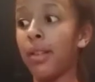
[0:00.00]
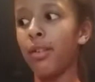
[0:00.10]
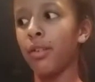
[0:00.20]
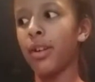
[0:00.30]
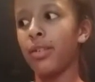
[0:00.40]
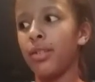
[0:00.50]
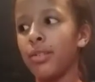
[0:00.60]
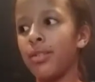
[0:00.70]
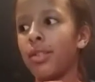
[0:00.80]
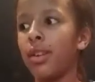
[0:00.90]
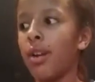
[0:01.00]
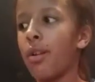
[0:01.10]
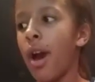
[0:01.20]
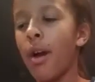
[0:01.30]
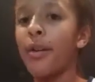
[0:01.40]
little cousins. You know
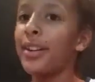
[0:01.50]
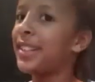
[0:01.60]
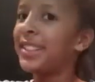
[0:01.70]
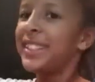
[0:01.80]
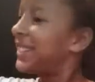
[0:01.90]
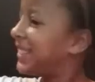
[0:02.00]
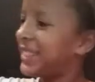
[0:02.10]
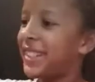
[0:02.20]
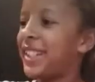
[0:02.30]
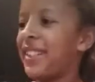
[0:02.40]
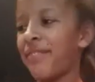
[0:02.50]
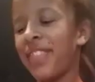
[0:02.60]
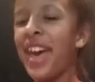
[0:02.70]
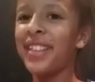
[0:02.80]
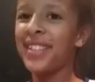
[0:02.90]
how
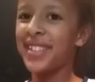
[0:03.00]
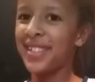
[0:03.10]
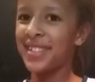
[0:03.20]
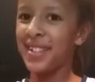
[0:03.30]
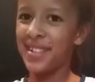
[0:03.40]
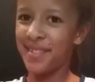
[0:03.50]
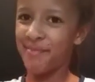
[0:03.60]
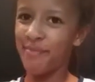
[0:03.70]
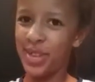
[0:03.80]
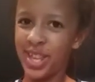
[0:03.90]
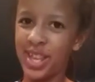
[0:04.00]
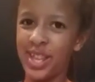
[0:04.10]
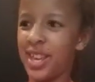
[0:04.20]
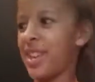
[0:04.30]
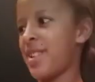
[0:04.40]
that's most
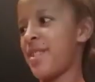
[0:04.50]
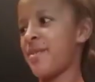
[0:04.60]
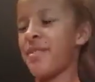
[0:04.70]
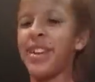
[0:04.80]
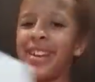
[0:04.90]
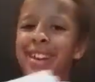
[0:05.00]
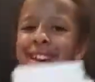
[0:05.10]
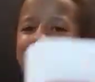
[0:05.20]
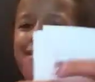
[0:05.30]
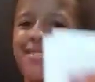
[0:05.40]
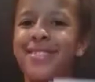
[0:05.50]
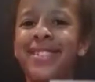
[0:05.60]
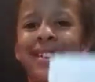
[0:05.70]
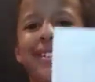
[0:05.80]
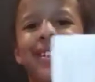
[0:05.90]
likely working out.
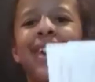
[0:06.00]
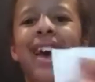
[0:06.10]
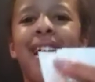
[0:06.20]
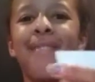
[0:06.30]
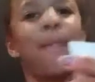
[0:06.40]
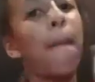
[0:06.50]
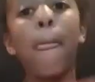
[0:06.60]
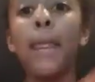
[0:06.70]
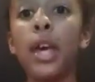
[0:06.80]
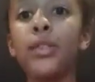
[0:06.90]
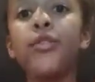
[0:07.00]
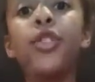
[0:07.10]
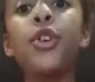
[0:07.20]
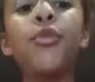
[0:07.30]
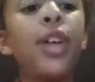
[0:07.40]
So, yeah.
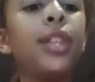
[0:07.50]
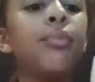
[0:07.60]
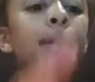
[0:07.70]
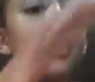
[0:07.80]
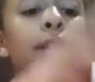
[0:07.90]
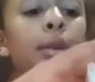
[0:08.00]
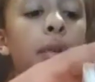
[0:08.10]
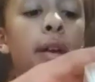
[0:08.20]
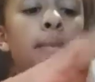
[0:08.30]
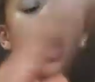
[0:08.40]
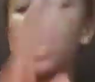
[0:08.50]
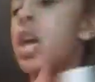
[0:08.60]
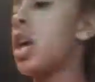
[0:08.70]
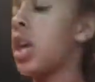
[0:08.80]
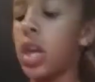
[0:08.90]
So, that's basically where I've been.
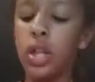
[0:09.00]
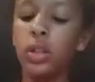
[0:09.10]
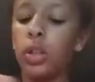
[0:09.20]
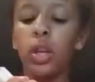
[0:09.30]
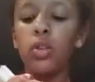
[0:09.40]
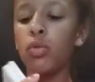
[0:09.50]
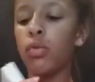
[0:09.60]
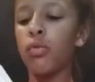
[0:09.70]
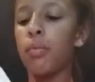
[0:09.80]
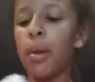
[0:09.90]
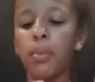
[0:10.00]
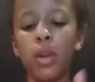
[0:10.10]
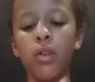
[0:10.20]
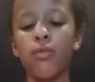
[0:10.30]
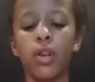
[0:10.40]
And stay tuned for my
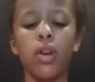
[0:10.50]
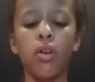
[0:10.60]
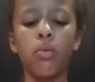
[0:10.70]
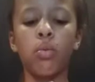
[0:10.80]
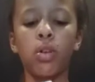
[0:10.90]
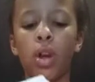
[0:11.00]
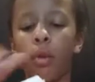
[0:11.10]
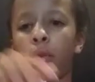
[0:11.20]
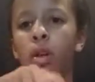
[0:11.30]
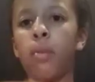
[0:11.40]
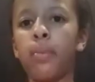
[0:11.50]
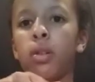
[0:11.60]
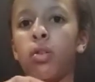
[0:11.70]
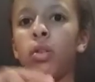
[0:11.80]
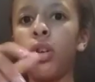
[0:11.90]
planner video, which I will upload